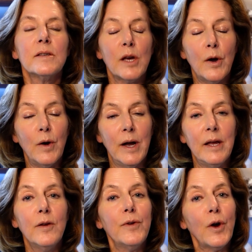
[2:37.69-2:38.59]
So
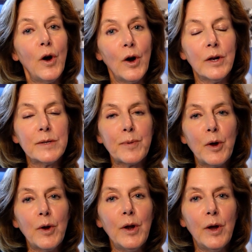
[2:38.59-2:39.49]
if your heart is
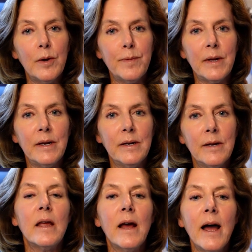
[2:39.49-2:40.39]
broken open,
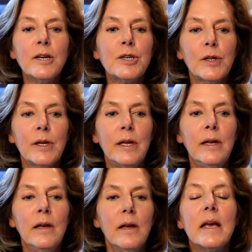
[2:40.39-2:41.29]
it
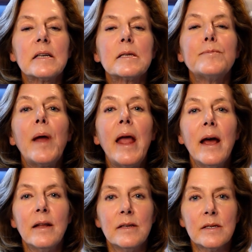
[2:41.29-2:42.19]
actually
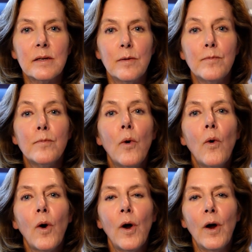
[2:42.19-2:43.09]
expands
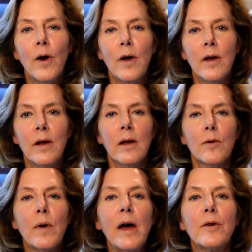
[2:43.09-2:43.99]
more
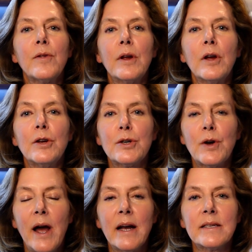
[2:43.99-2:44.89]
rather than
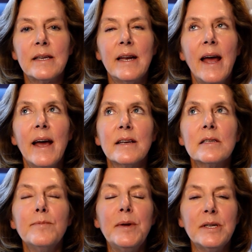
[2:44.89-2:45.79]
contracts. It has
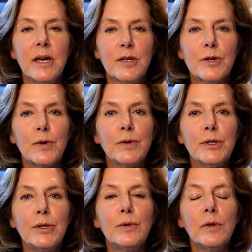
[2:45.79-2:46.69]
the potential
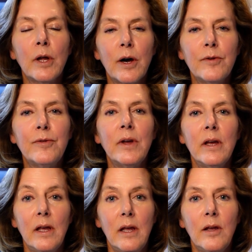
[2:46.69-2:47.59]
to love
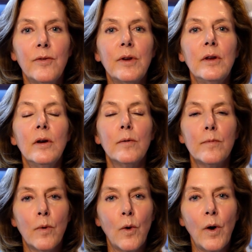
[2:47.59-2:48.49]
even
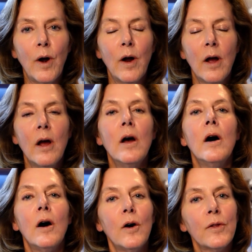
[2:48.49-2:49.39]
more.
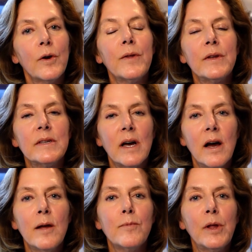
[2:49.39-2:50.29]
Although at the
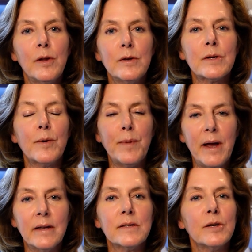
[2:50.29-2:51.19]
time we lose our
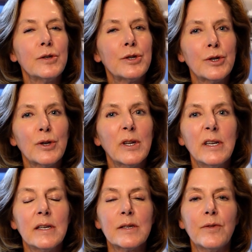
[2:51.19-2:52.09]
pets, it surely
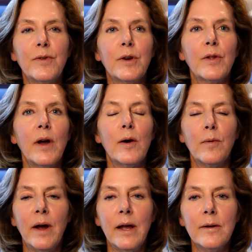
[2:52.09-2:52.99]
doesn't feel that
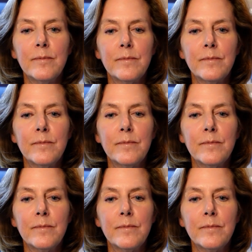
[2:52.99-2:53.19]
way.